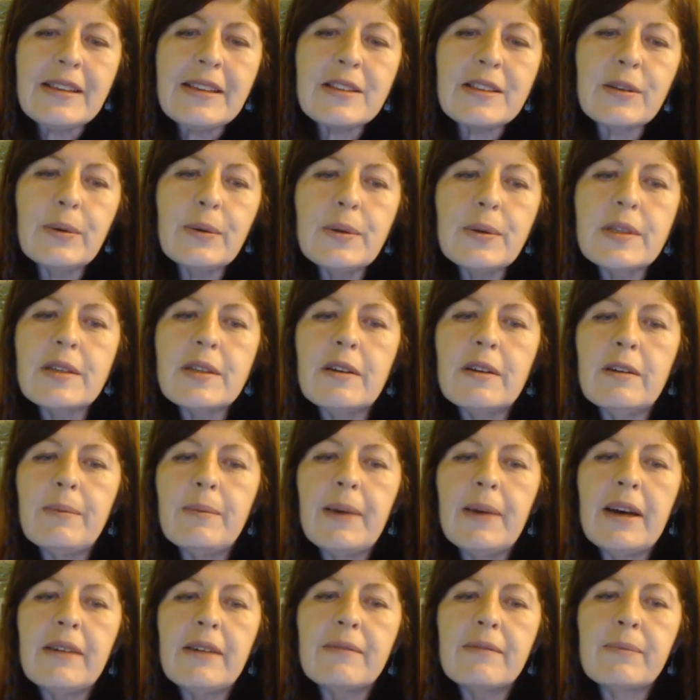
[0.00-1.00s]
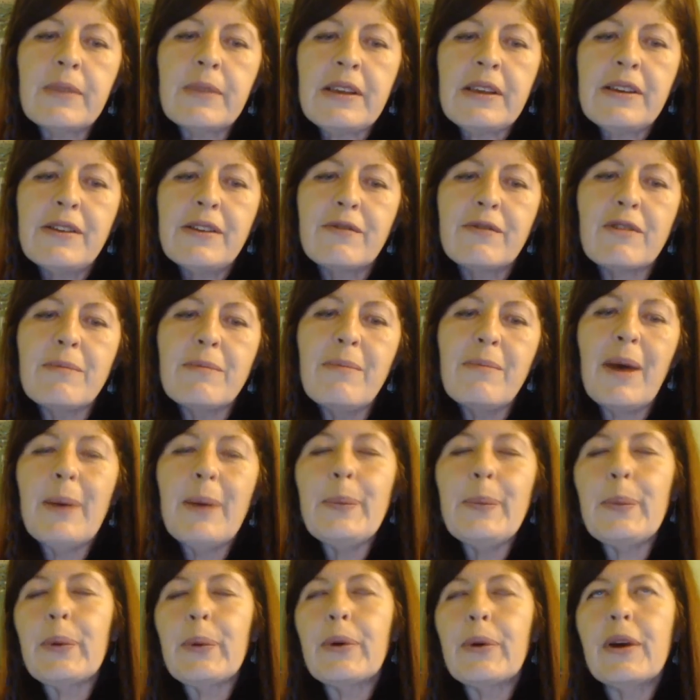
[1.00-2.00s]
It's also about
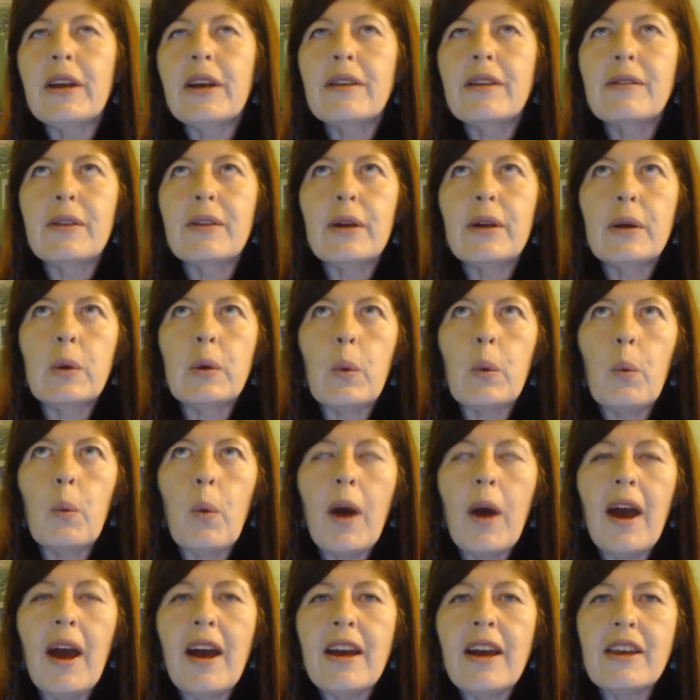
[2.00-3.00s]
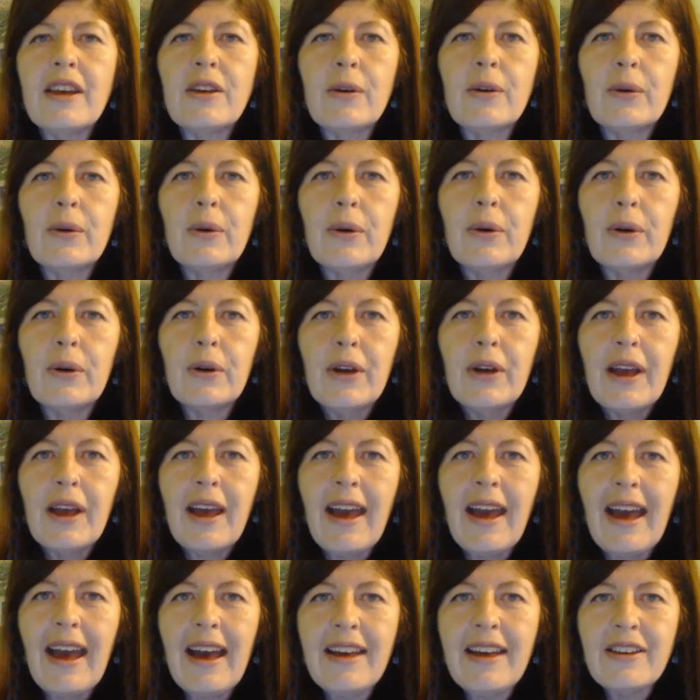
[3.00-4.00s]
remembering that where your
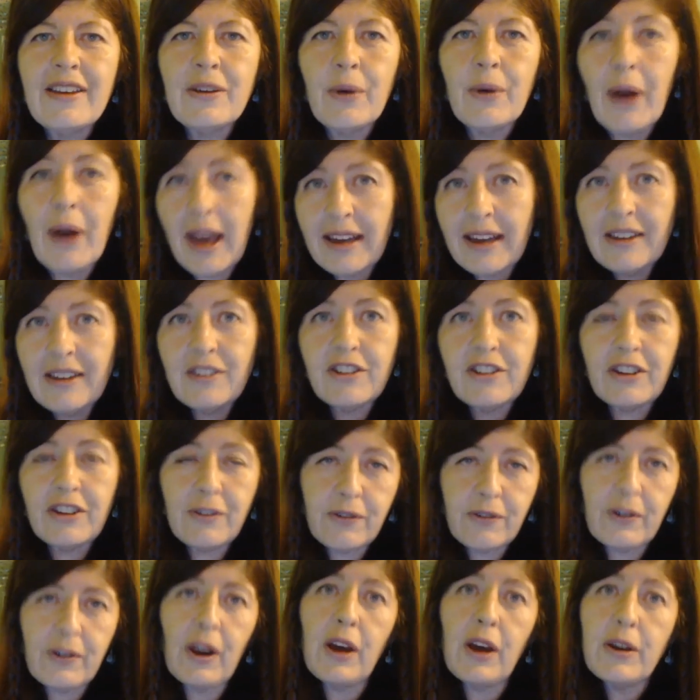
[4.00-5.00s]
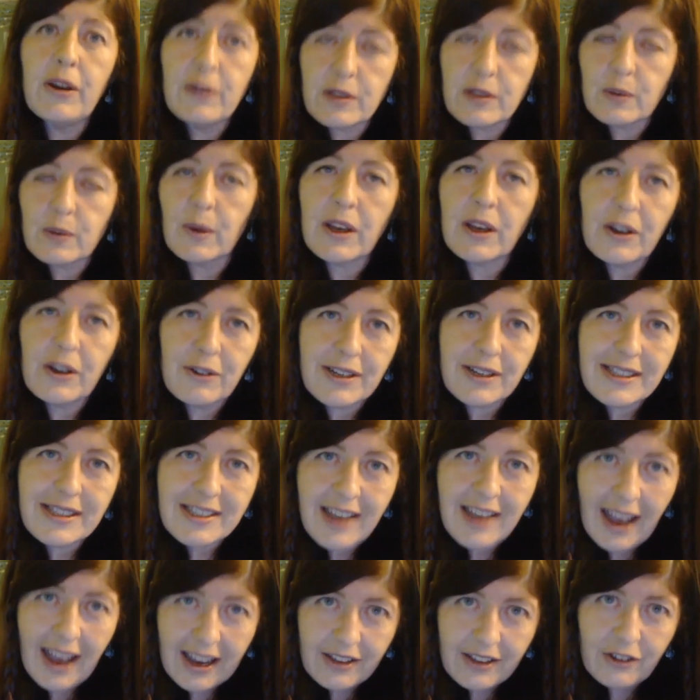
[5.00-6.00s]
energy flows, where your
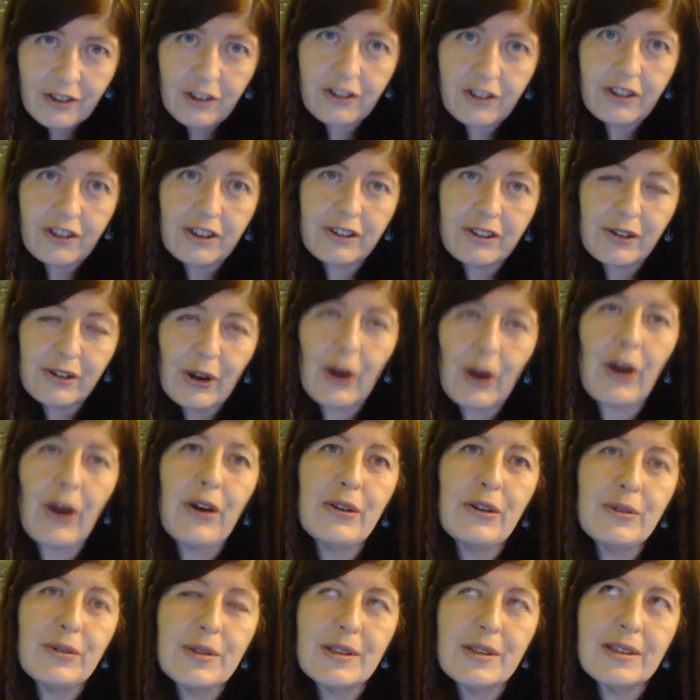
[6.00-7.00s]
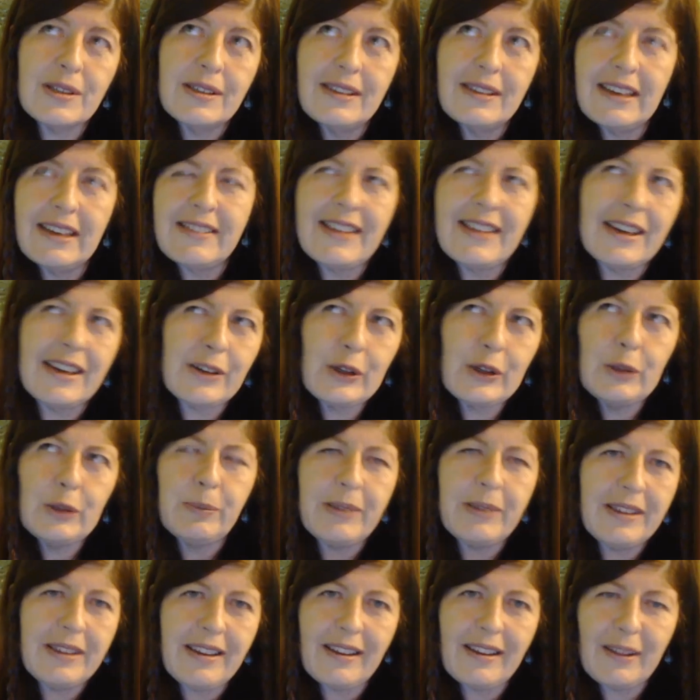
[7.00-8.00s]
intention goes. That could
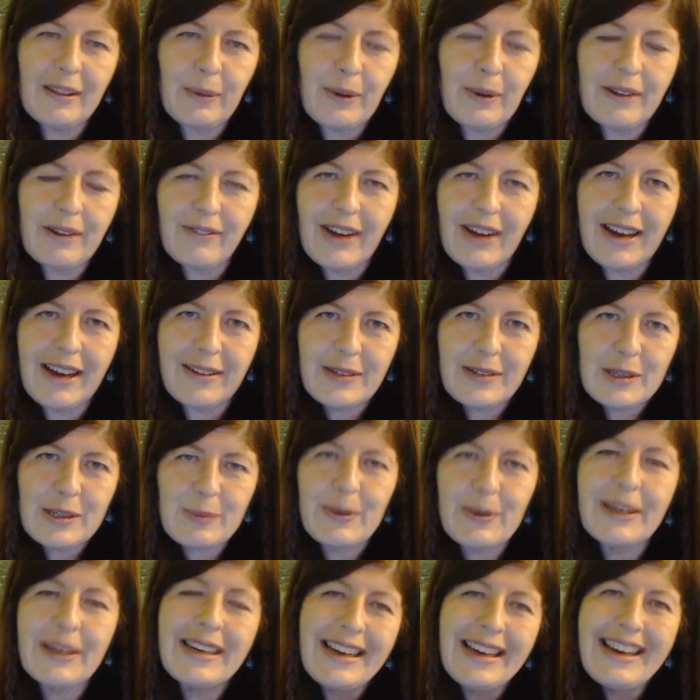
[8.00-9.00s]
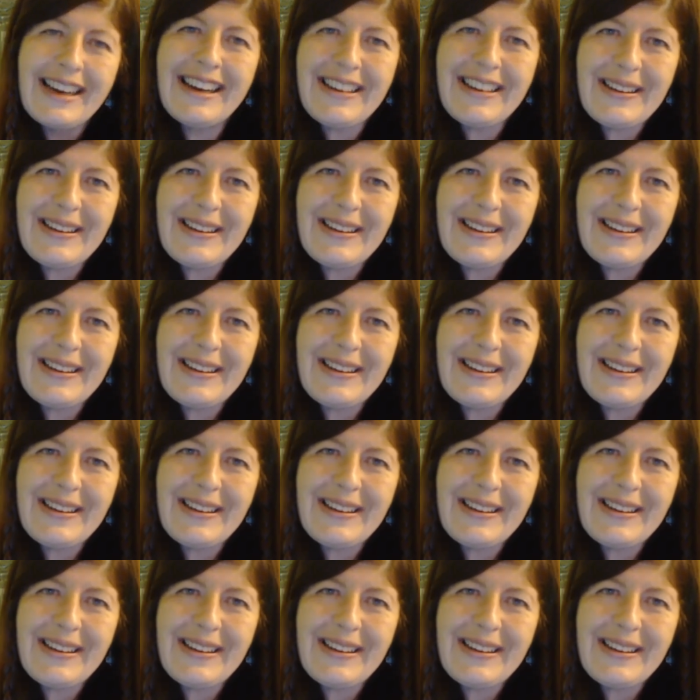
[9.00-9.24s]
be the other way around, but